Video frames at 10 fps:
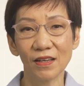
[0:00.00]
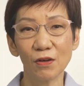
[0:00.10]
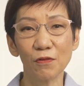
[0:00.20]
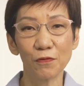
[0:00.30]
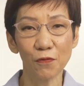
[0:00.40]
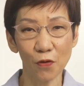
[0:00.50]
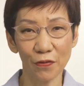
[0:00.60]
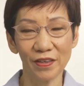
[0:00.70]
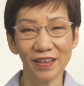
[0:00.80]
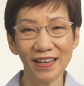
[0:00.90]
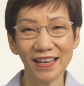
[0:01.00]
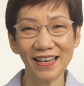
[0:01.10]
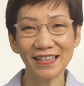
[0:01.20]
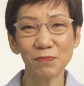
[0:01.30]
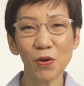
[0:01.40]
Fourth,
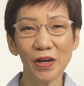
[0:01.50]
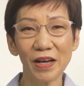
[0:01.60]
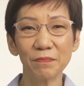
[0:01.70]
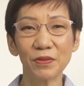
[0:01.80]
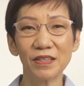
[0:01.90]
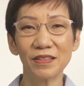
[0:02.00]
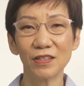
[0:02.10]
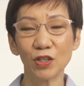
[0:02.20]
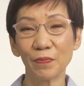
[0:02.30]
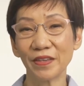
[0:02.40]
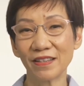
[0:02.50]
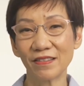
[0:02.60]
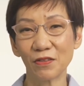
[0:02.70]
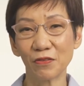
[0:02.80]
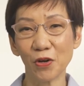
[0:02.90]
as more companies adopt
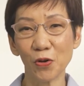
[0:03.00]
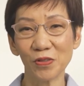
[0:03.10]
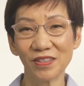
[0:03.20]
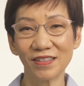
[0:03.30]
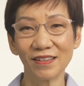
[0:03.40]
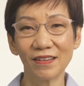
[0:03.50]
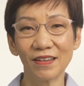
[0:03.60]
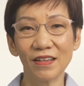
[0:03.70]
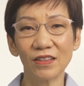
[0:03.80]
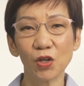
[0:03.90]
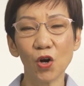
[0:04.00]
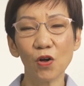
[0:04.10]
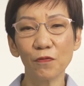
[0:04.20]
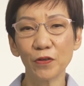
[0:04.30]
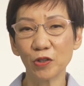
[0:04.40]
net zero goals, the
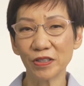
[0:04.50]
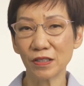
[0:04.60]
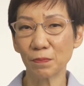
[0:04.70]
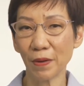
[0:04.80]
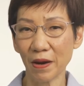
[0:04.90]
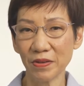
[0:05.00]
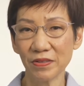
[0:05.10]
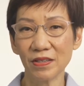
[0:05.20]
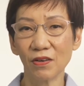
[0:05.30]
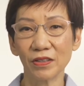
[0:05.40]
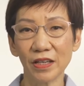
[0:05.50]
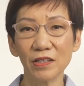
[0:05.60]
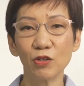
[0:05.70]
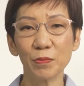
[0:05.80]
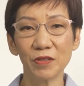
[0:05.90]
call for transparency on
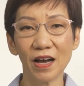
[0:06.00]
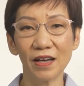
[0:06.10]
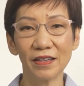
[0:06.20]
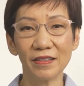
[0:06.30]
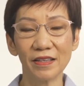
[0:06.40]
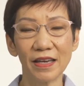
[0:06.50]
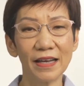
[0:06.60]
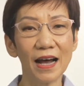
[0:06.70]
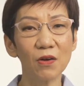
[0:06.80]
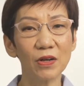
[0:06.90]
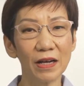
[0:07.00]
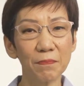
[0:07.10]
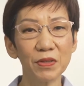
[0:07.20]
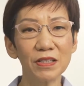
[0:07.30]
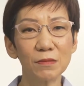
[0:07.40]
interim targets and how
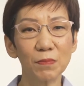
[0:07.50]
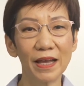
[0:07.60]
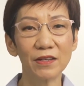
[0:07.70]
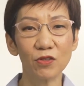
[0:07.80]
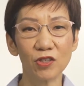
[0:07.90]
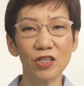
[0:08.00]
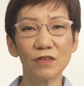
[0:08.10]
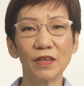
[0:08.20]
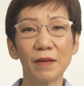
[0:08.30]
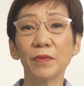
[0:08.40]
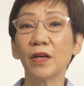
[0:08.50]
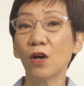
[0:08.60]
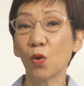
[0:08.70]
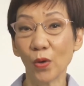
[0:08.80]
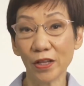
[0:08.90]
companies plan to achieve them
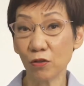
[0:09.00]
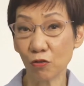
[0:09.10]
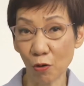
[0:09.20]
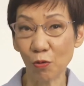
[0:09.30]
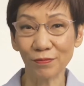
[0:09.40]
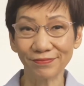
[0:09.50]
will grow.